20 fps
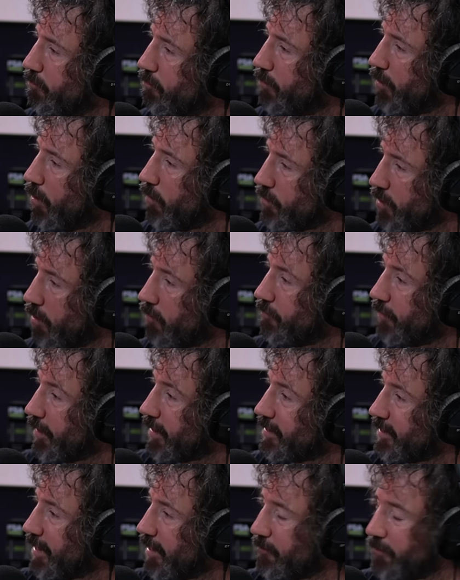broke, don't
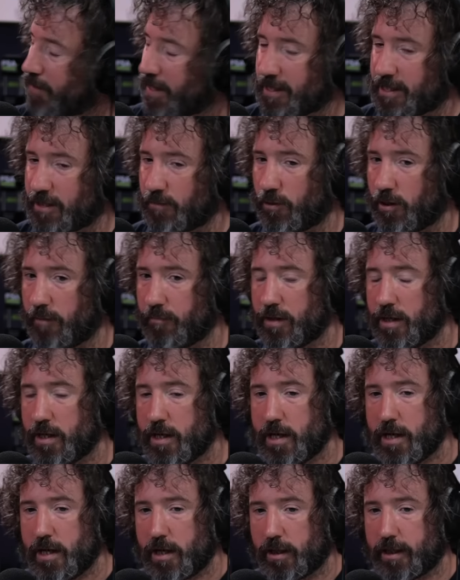fix it. That's the one.
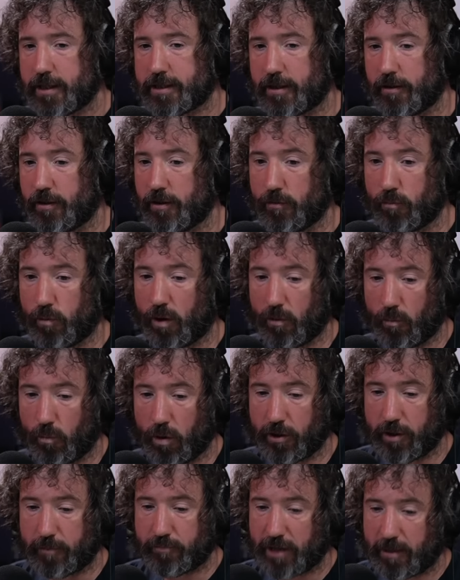Listen, what
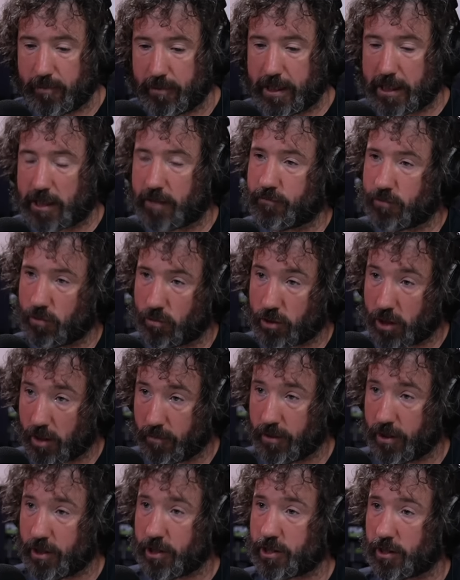what the Premier League have done
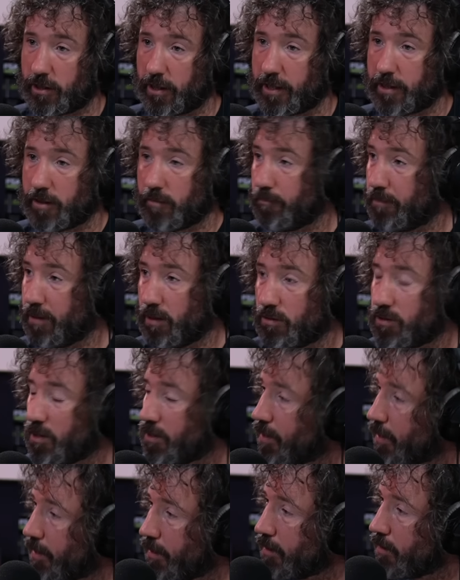commercially, build
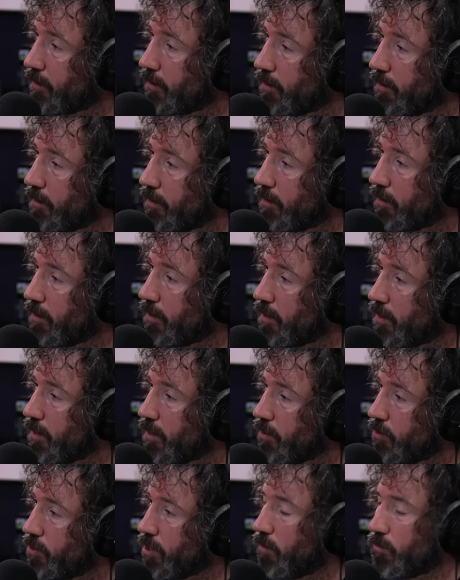on it.
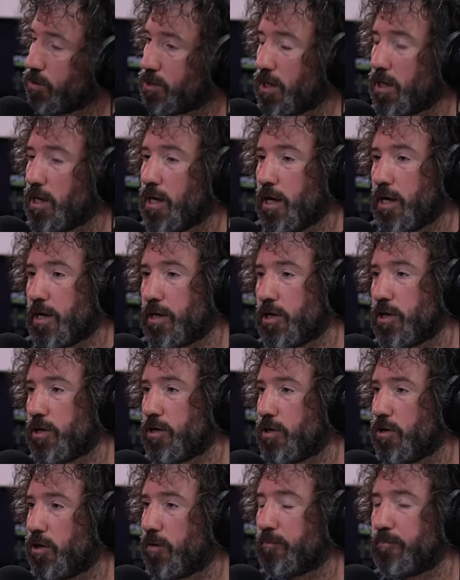Don't uh, you,
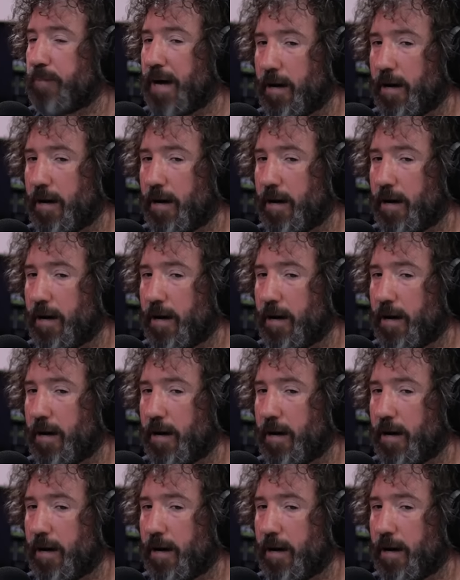you're not